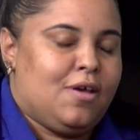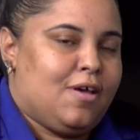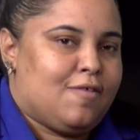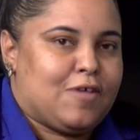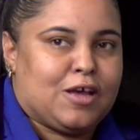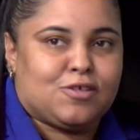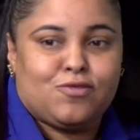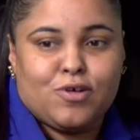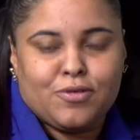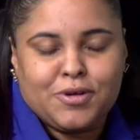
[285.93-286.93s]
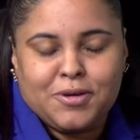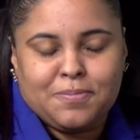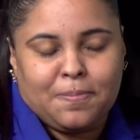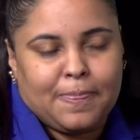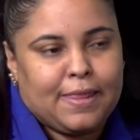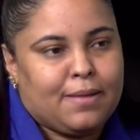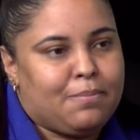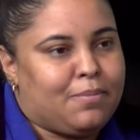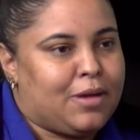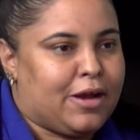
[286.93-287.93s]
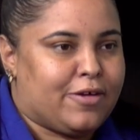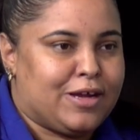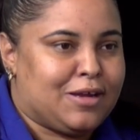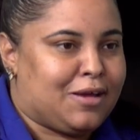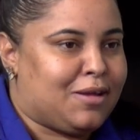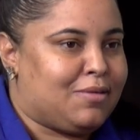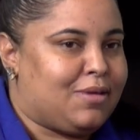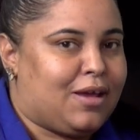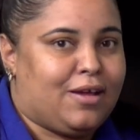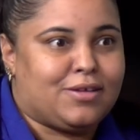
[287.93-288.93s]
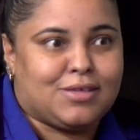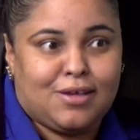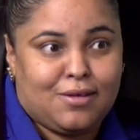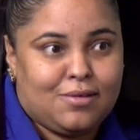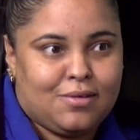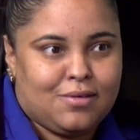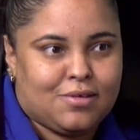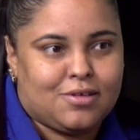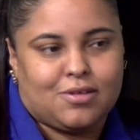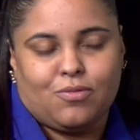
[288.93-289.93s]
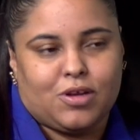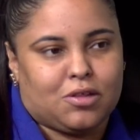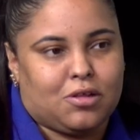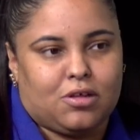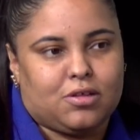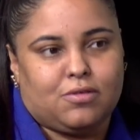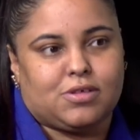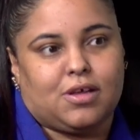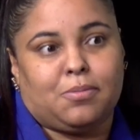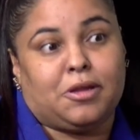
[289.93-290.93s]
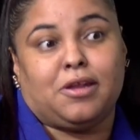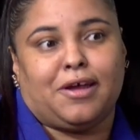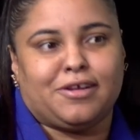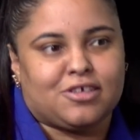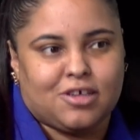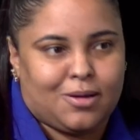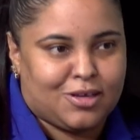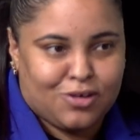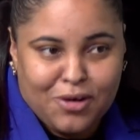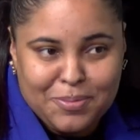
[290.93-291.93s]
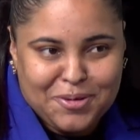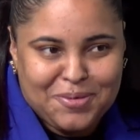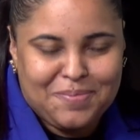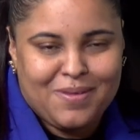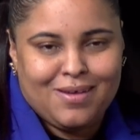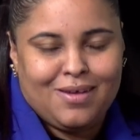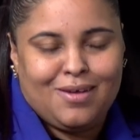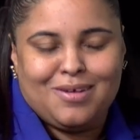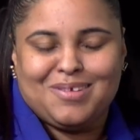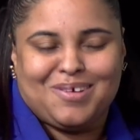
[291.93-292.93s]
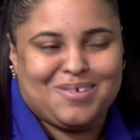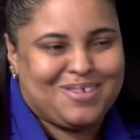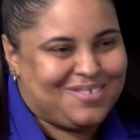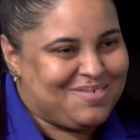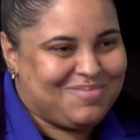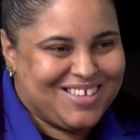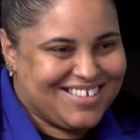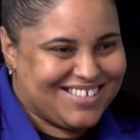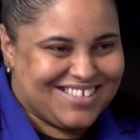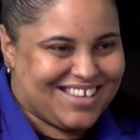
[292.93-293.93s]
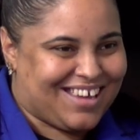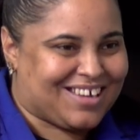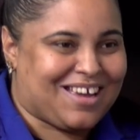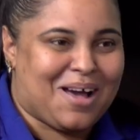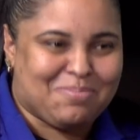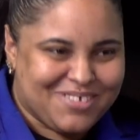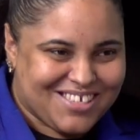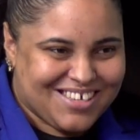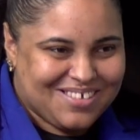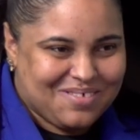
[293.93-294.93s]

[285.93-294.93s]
Fast forward, married at 18 to someone I thought that was like my knight in shining armor. Turned out to be the exact opposite.